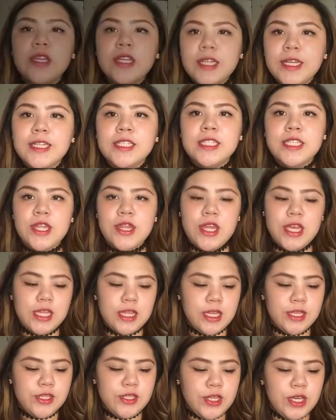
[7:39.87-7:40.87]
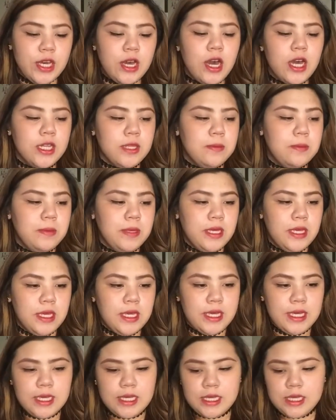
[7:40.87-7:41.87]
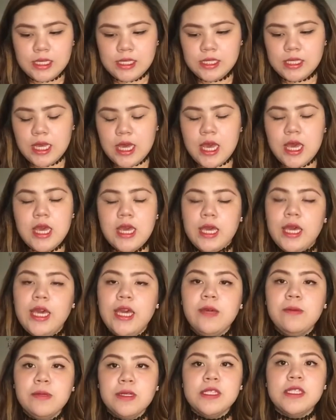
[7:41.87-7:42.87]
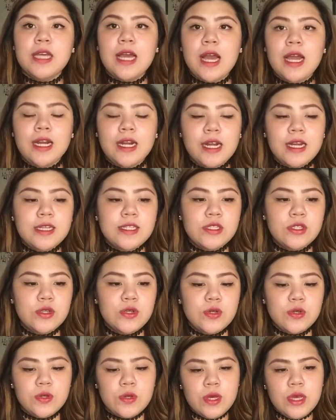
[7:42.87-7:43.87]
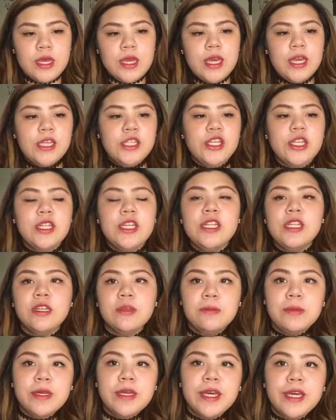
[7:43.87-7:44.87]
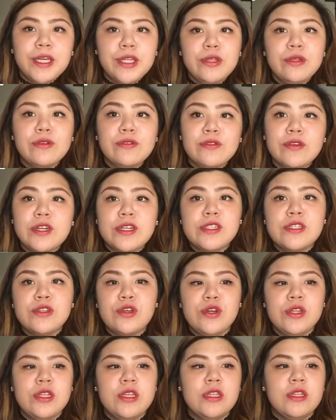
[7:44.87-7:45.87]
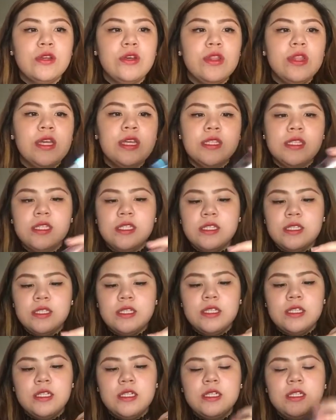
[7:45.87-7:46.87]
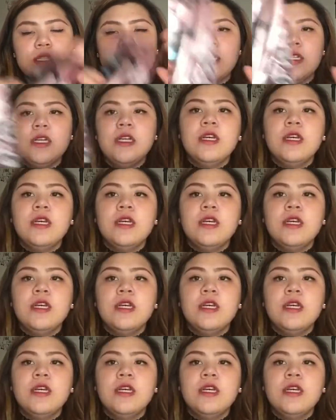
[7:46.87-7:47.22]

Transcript: the next thing that she got me is a mascara. So, siya din nagbigay ng first ko nito. This is the